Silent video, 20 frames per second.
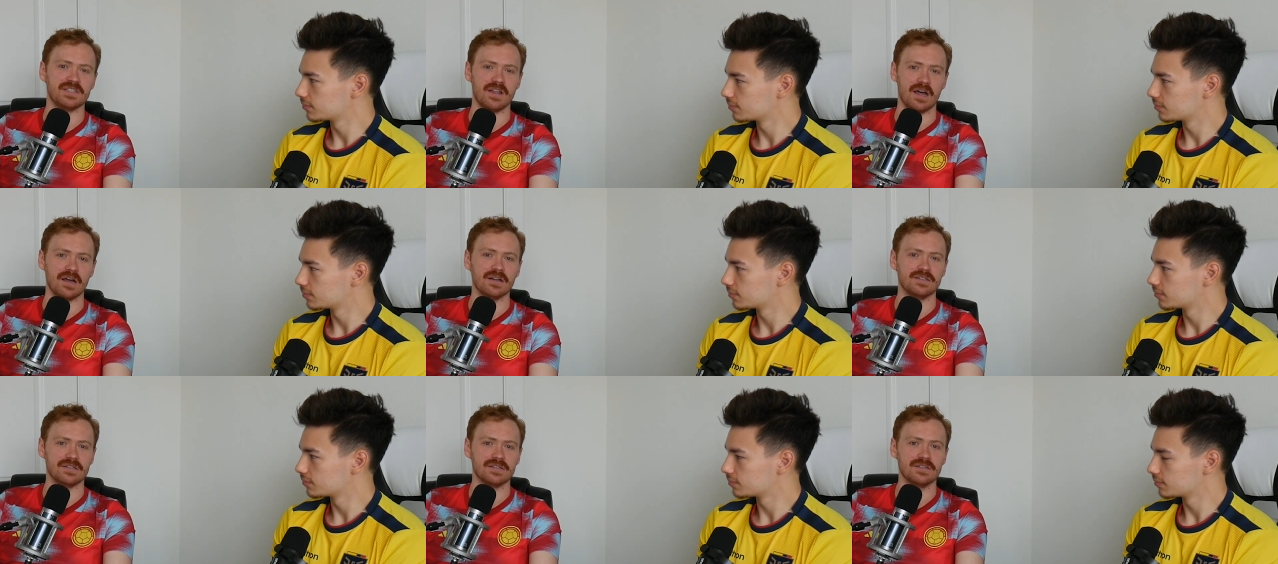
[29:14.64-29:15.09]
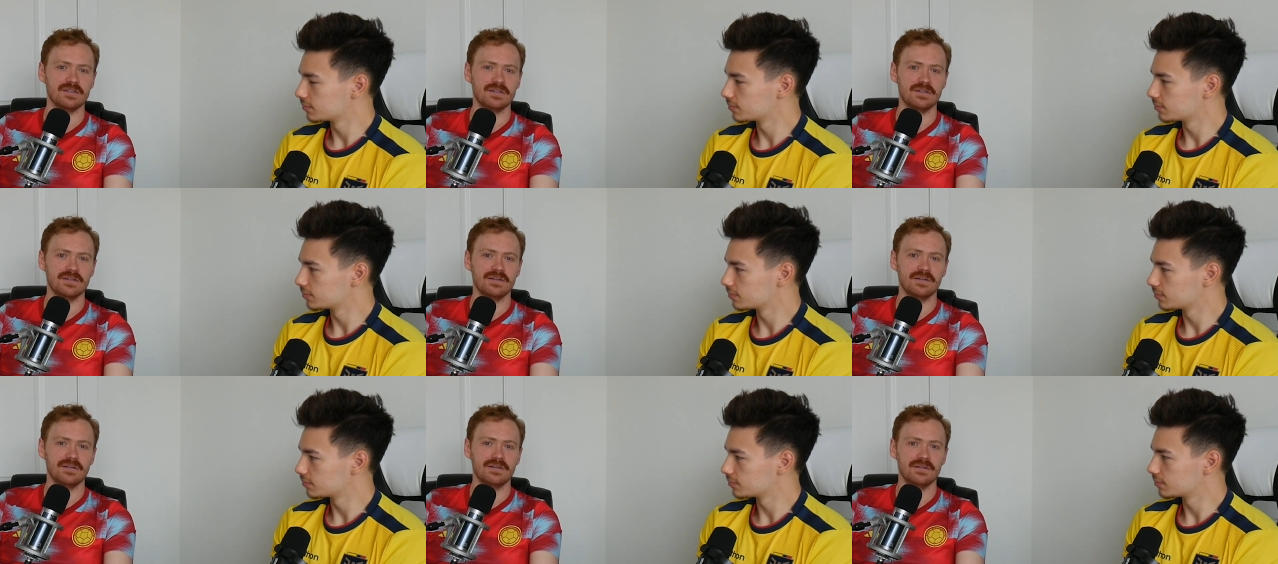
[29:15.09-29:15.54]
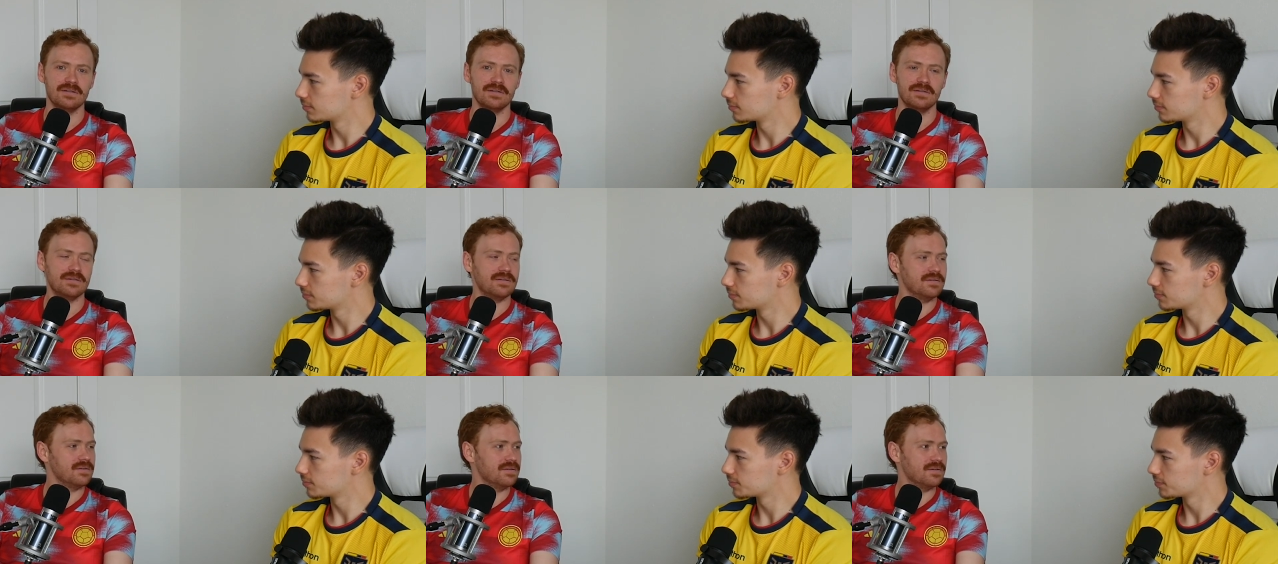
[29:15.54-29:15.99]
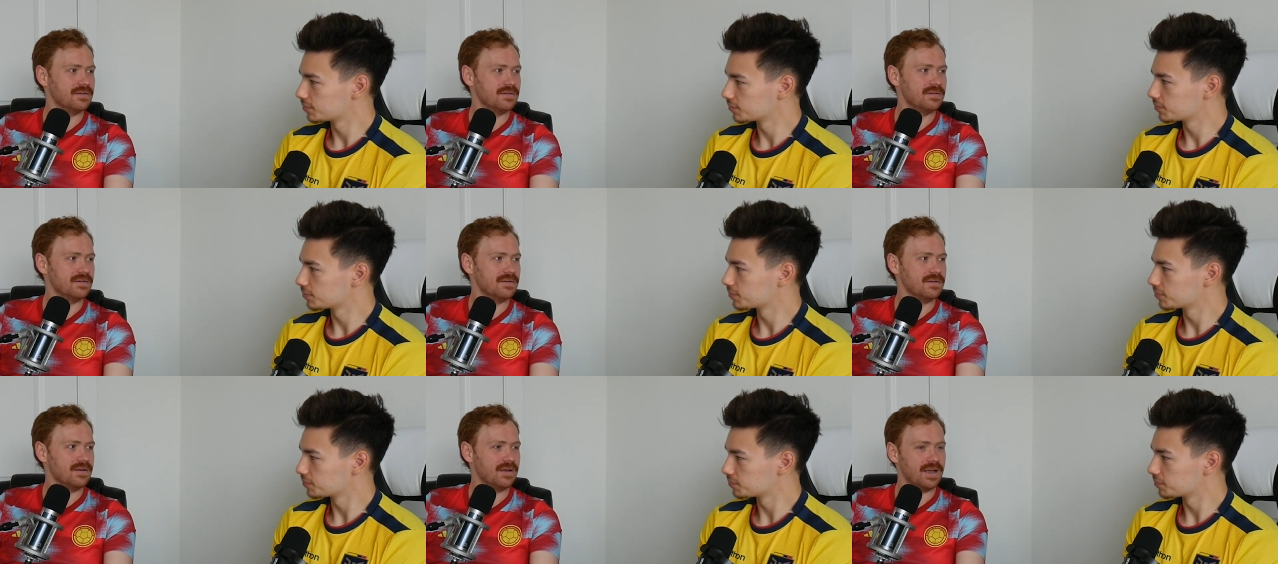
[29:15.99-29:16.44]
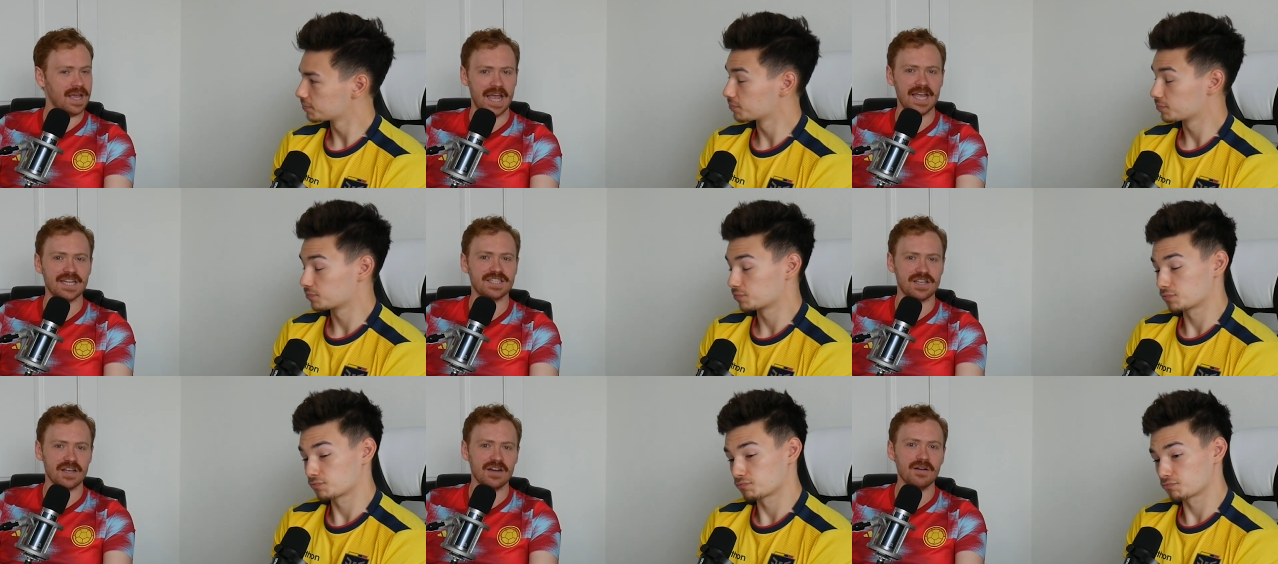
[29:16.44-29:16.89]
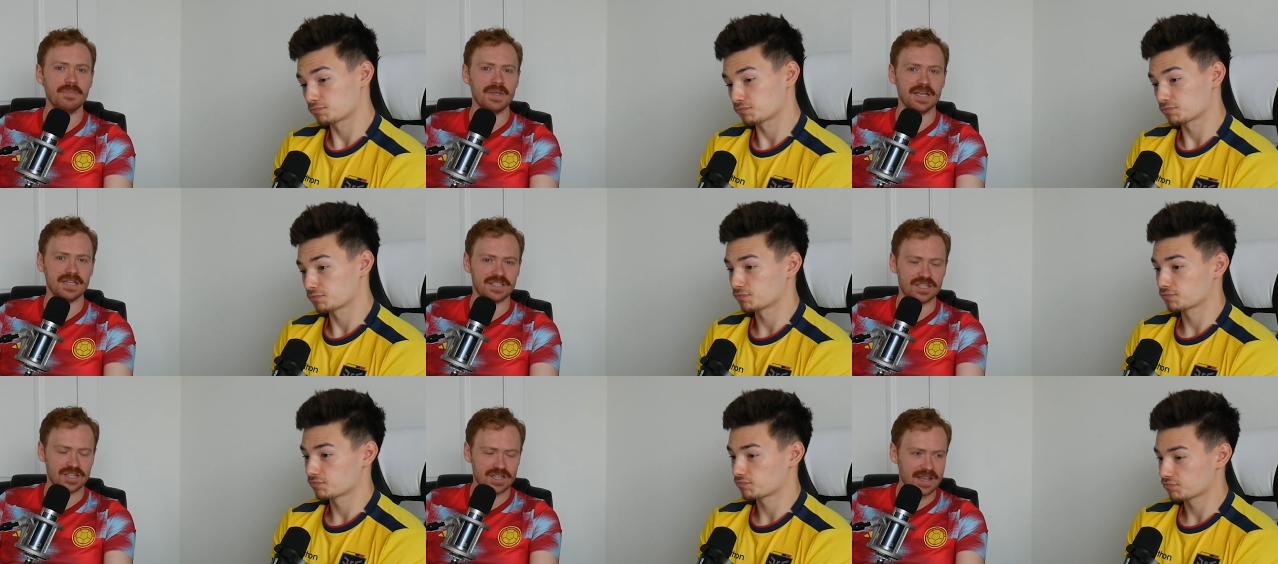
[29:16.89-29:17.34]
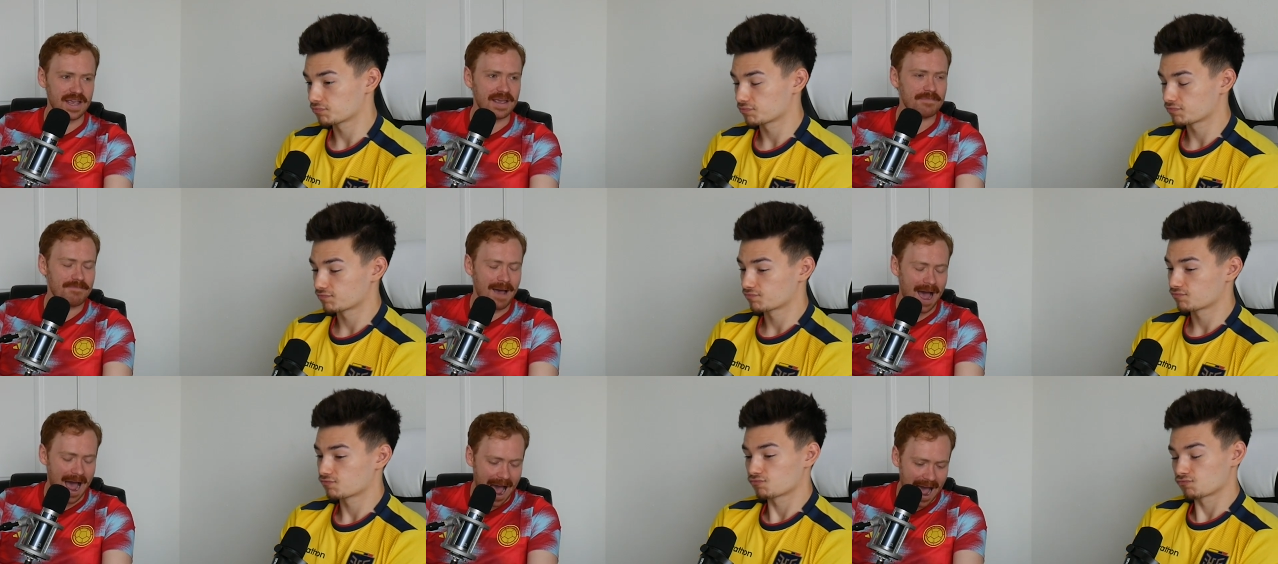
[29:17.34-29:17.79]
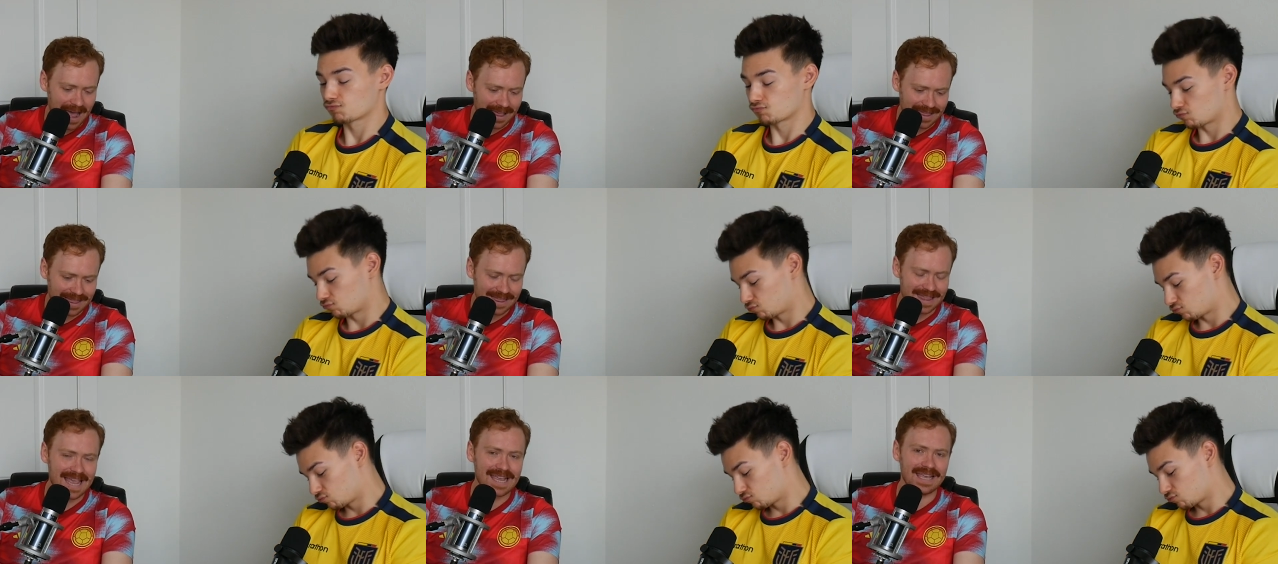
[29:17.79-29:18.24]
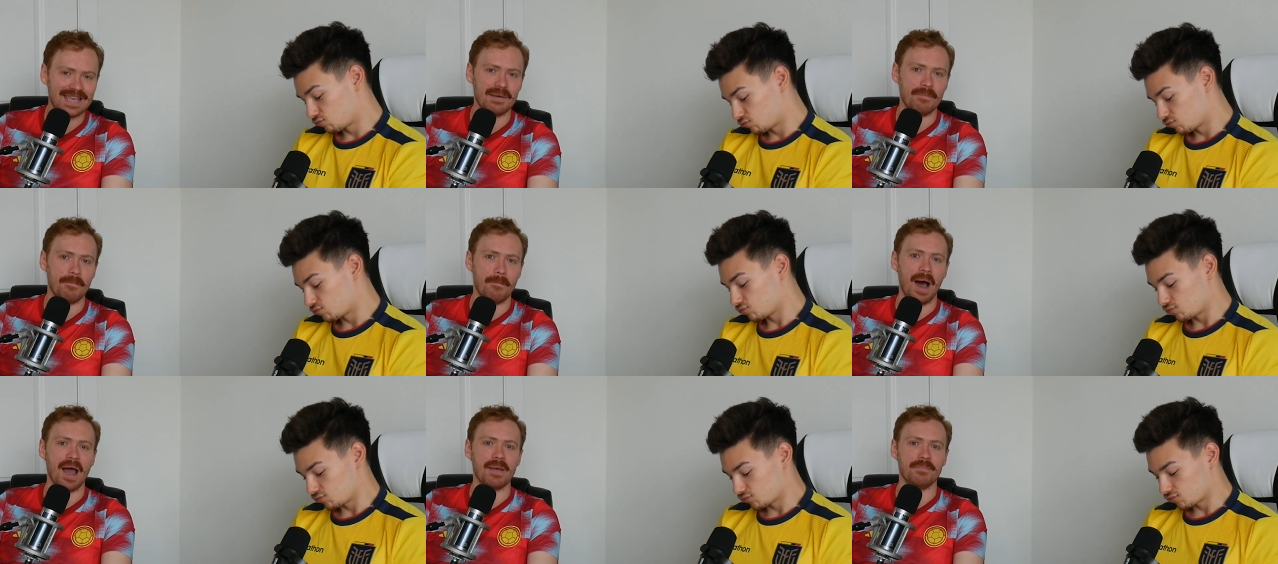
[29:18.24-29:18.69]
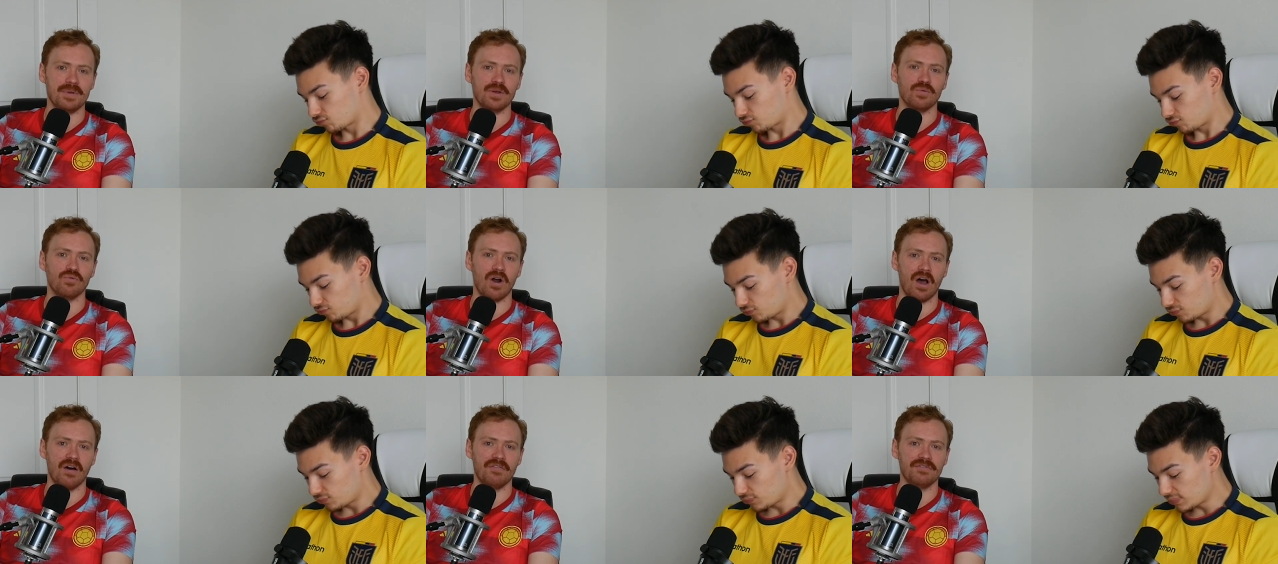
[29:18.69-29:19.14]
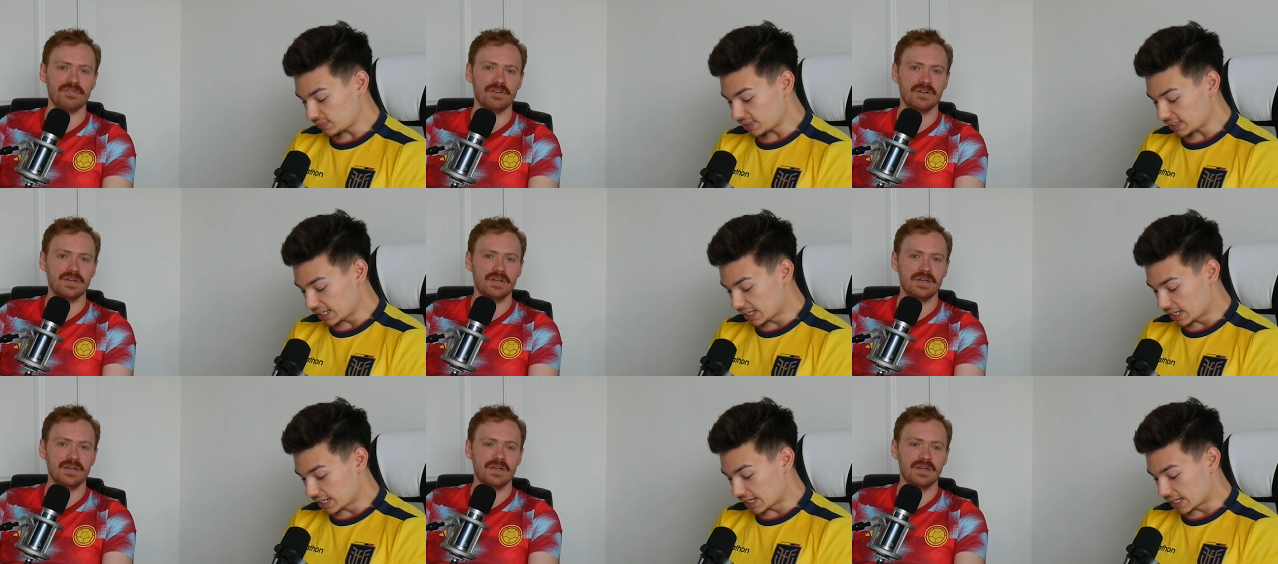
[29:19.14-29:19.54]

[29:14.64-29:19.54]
Speaker 1: studs. It's gonna. It's. It. I think it might be rough.